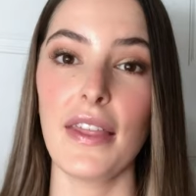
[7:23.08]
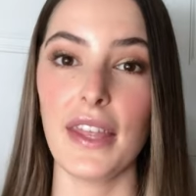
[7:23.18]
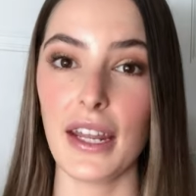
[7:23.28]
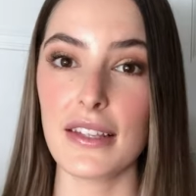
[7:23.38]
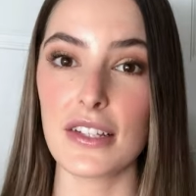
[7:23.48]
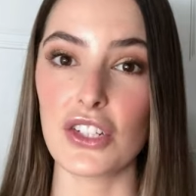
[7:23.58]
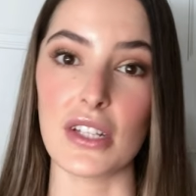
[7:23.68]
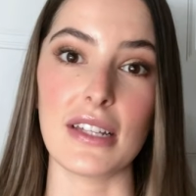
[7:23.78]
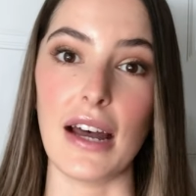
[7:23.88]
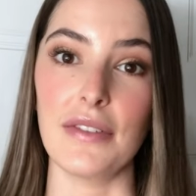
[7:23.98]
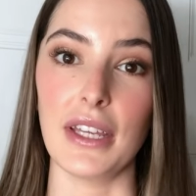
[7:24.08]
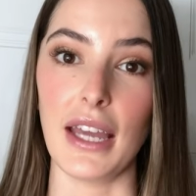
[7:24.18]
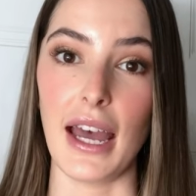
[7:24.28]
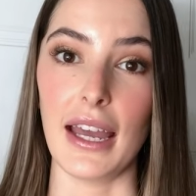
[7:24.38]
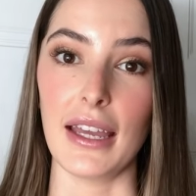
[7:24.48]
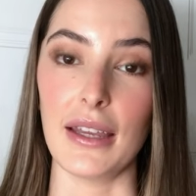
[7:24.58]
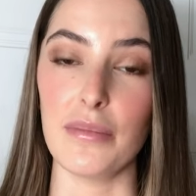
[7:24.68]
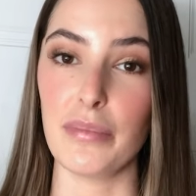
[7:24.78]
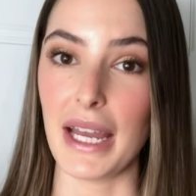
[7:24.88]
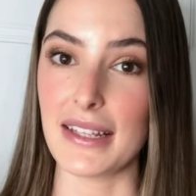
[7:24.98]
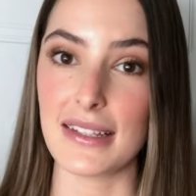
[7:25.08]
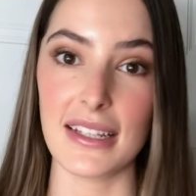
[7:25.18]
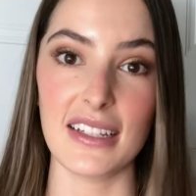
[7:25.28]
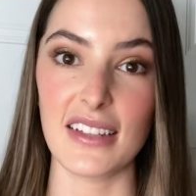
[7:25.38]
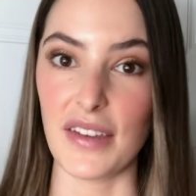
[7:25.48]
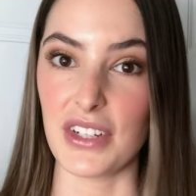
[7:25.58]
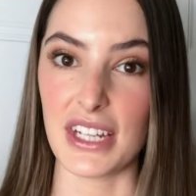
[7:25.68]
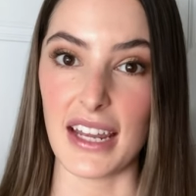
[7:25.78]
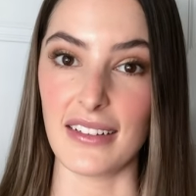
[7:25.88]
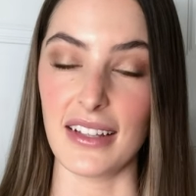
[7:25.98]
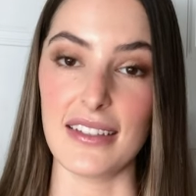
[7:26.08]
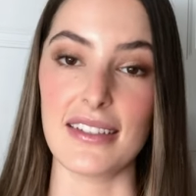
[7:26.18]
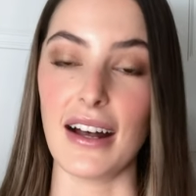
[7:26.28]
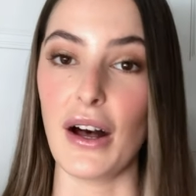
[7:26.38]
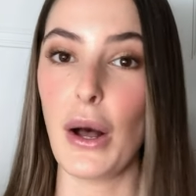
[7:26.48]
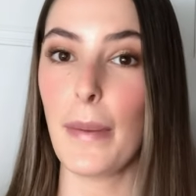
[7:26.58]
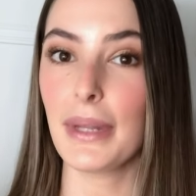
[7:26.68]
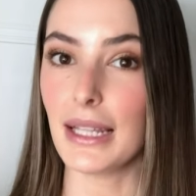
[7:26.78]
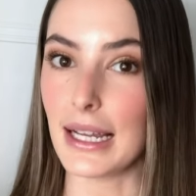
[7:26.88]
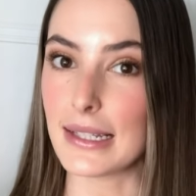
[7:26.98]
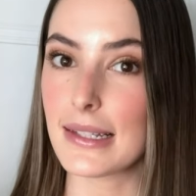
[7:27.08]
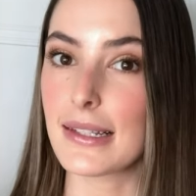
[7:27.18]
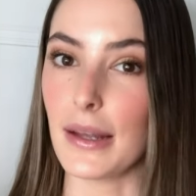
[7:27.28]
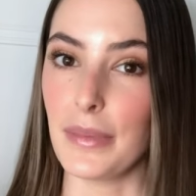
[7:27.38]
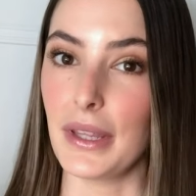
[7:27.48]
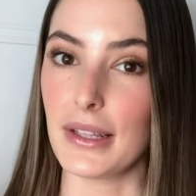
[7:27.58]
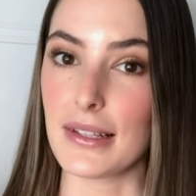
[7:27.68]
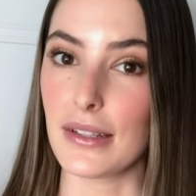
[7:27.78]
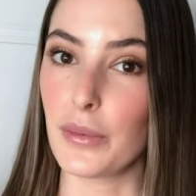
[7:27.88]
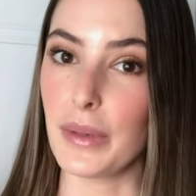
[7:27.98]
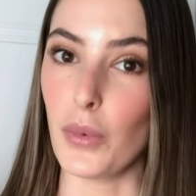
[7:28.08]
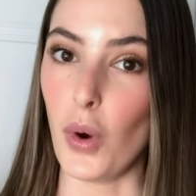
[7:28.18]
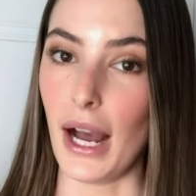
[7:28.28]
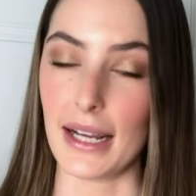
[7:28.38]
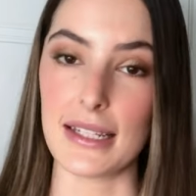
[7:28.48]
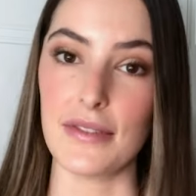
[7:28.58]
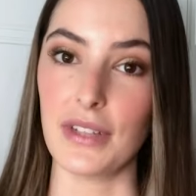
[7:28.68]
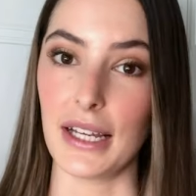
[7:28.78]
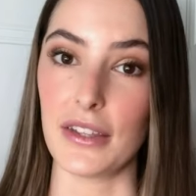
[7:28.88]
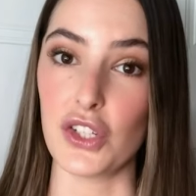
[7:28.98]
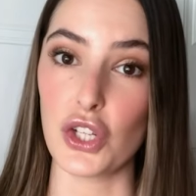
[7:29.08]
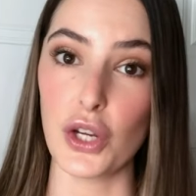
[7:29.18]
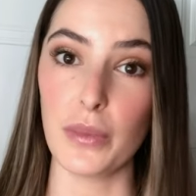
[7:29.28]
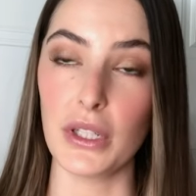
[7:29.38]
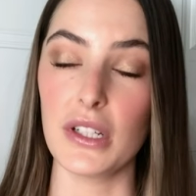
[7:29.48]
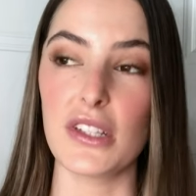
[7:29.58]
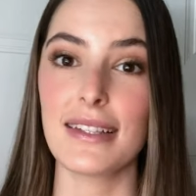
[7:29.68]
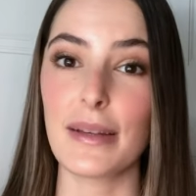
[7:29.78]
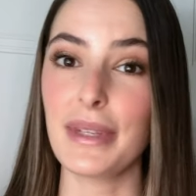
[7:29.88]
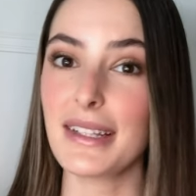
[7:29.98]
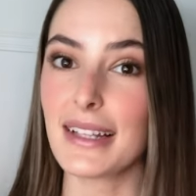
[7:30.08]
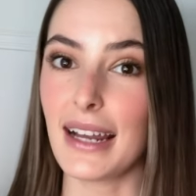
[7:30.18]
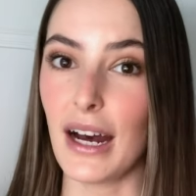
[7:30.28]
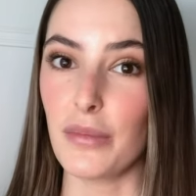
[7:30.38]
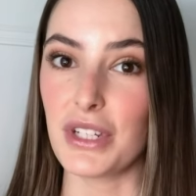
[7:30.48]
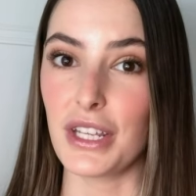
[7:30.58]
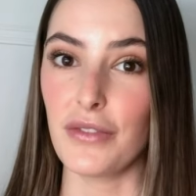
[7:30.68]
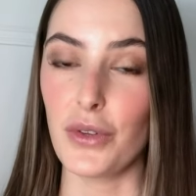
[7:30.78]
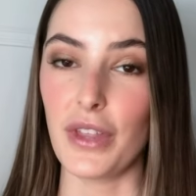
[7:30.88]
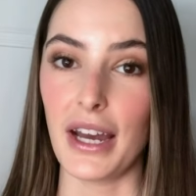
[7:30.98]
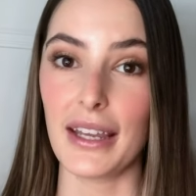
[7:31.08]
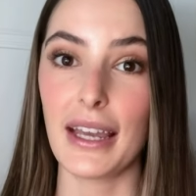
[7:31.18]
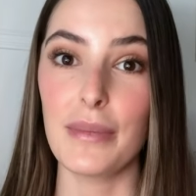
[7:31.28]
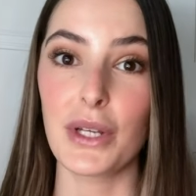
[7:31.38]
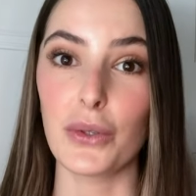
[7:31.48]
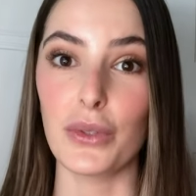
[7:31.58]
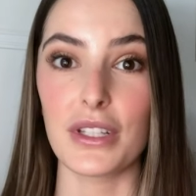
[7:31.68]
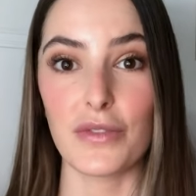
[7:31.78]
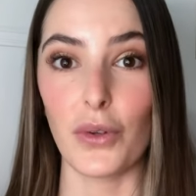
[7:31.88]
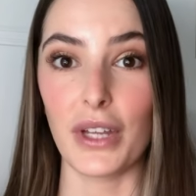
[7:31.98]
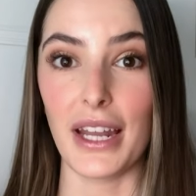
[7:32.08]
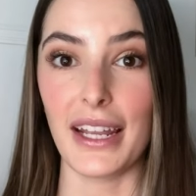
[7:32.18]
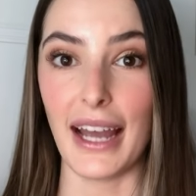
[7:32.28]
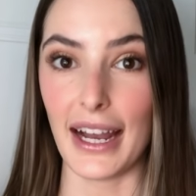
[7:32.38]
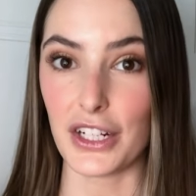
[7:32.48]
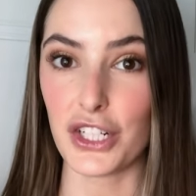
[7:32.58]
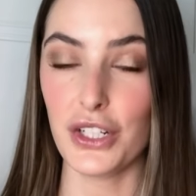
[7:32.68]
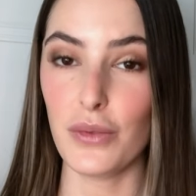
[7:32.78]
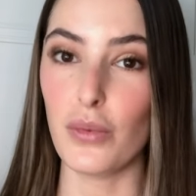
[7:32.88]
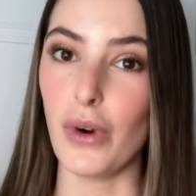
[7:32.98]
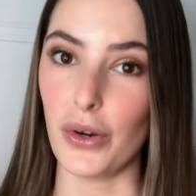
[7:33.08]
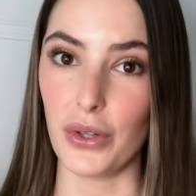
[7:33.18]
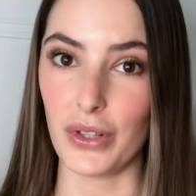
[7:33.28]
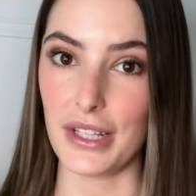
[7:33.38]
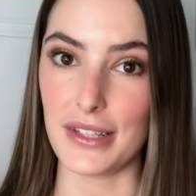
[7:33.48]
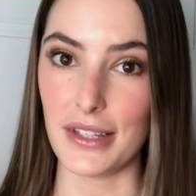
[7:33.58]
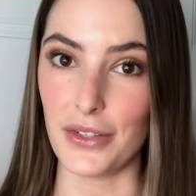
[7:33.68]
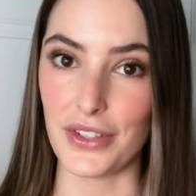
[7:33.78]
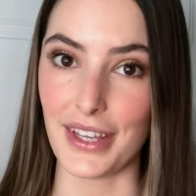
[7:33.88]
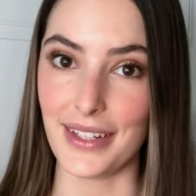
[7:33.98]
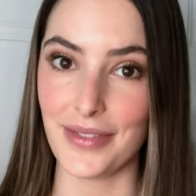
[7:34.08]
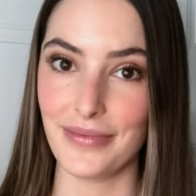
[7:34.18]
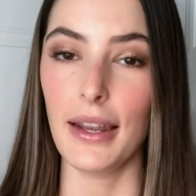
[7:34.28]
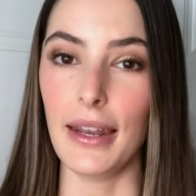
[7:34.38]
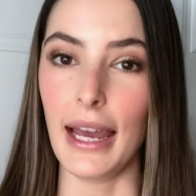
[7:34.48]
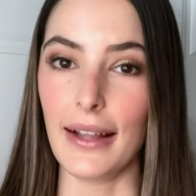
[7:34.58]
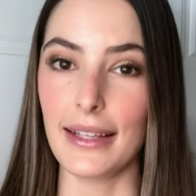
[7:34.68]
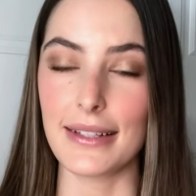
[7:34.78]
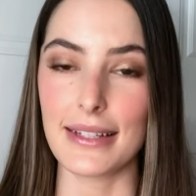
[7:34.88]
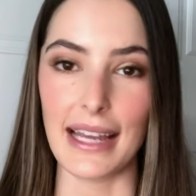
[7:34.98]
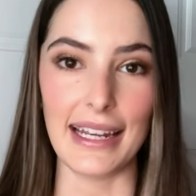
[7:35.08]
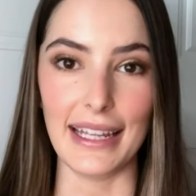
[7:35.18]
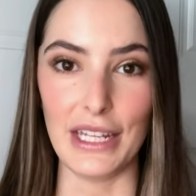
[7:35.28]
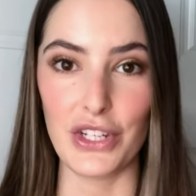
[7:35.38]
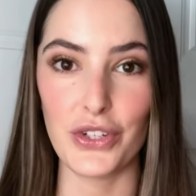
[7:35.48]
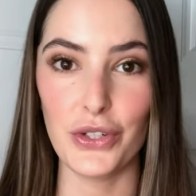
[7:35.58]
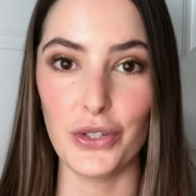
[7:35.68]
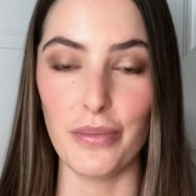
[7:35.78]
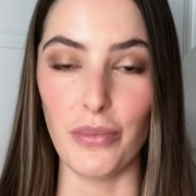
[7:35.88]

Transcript: then I'd suggest having a basic everyday cleanser plus something that's a little bit more active like the Dermalist, something that's gonna help to give you that chemical exfoliating action while you're cleansing your skin. Now let's get into